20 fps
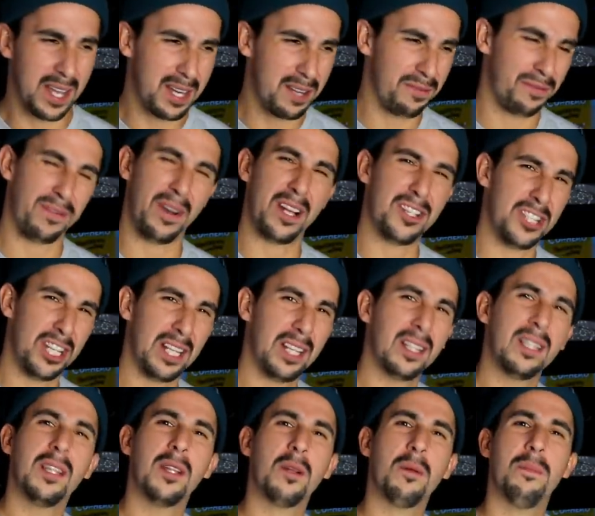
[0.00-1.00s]
kind of fudging
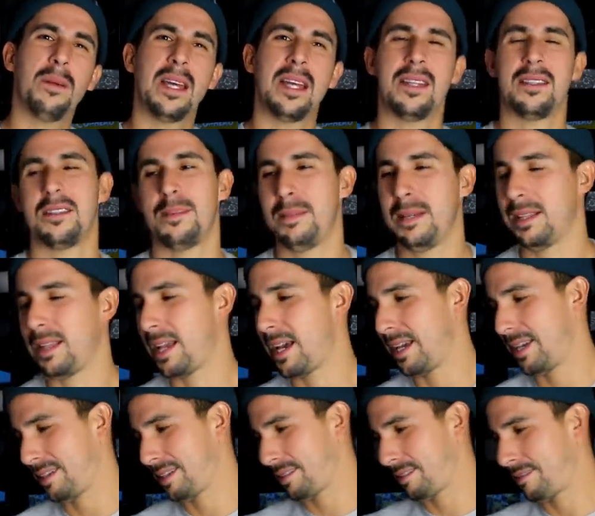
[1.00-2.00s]
a little bit to be
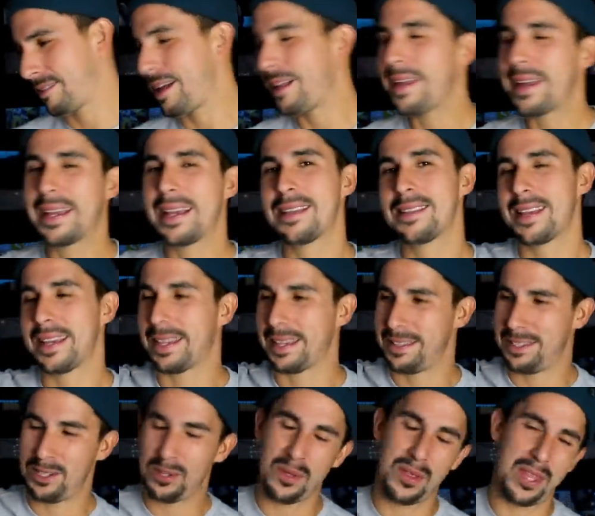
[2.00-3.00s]
like, well, I guess I
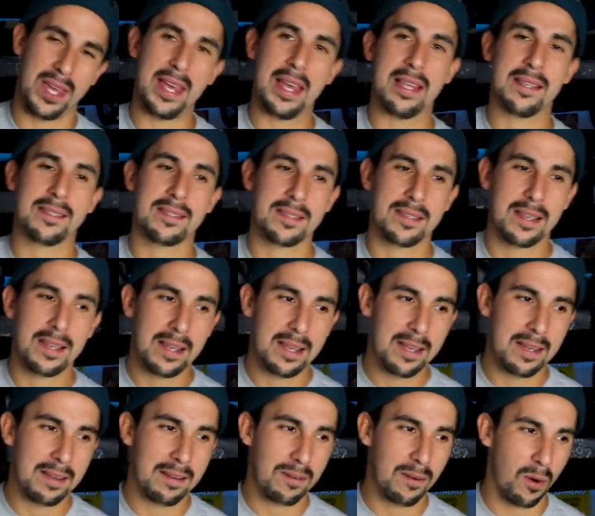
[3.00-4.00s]
can do this
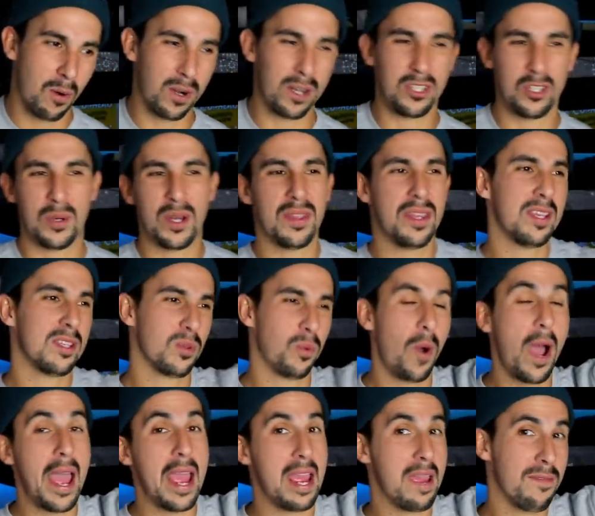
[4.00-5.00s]
or do it this
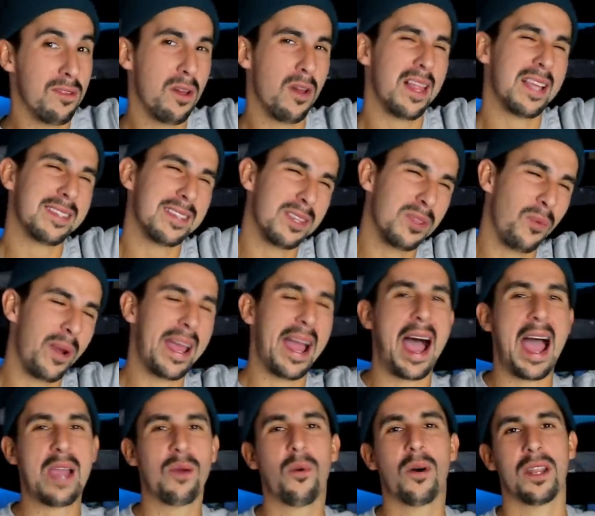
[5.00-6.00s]
way, even though that's not the way
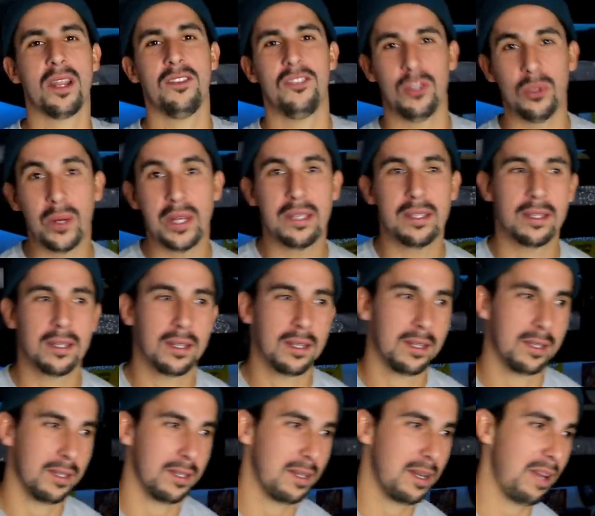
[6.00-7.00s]
I want to do it?
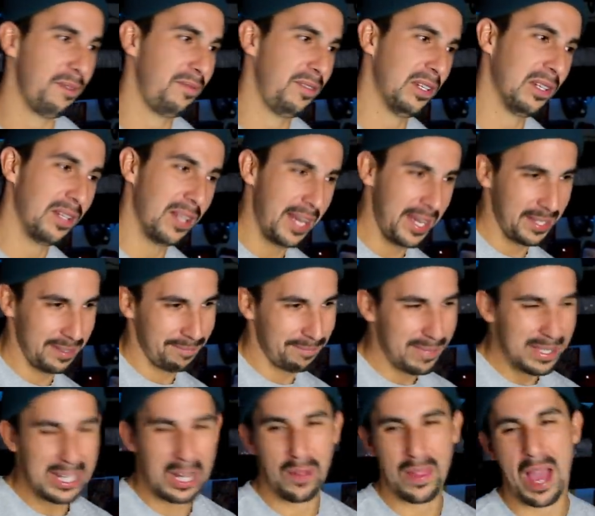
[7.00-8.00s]
I feel like,
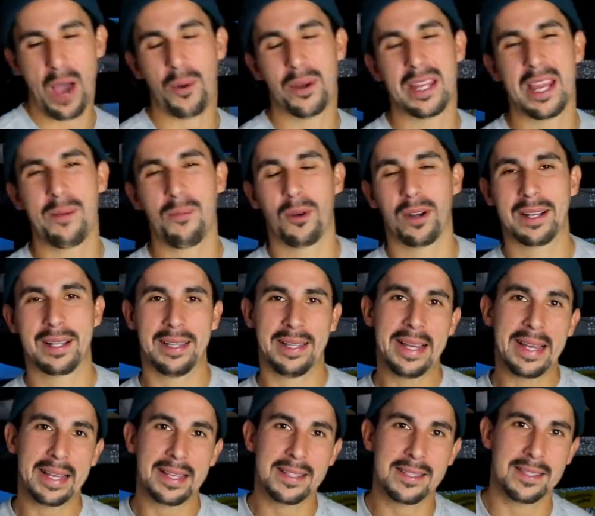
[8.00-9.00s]
you know, that would get more
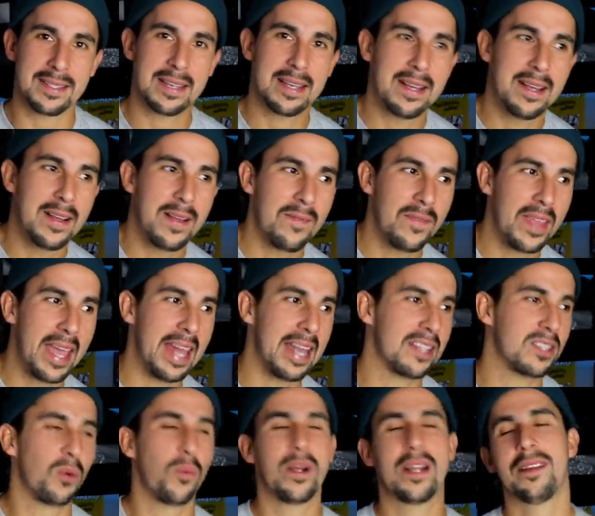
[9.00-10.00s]
clicks. And
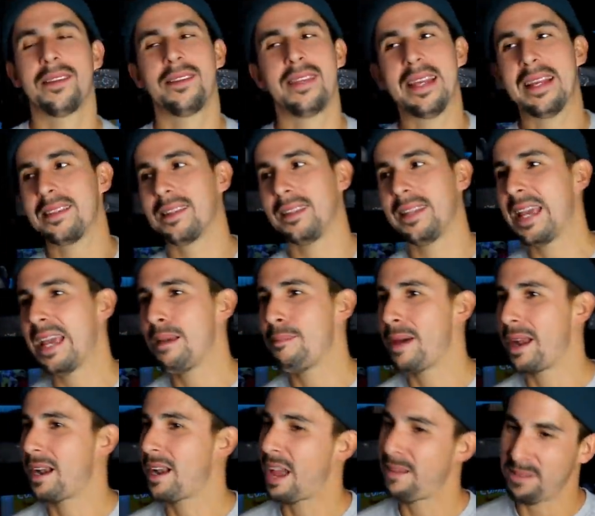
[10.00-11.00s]
it's a weird thing to lay in
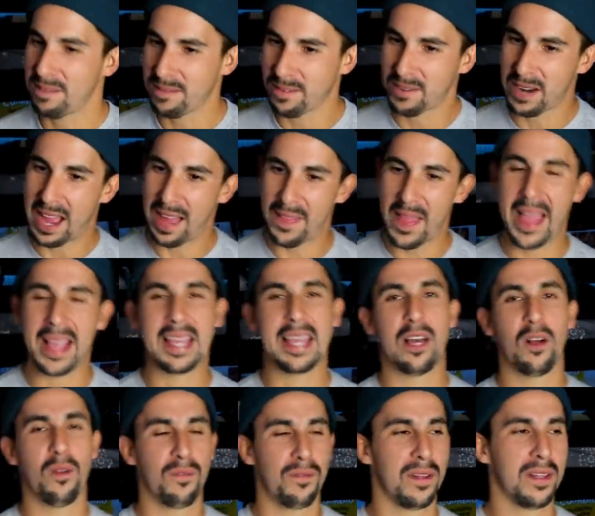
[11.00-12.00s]
bed at night if you've ever had that
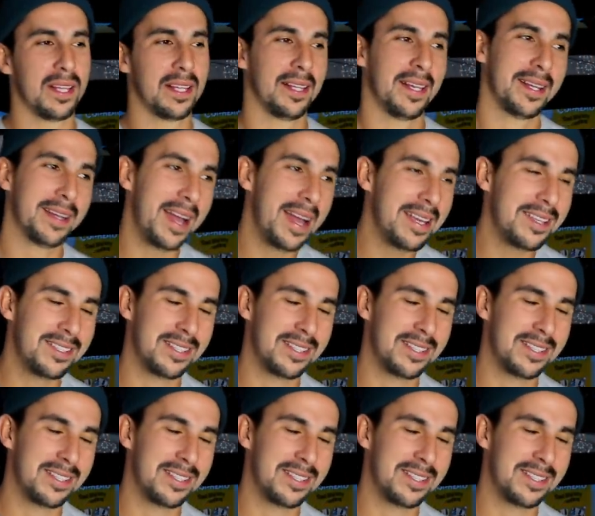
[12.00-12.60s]
guilt feeling like, I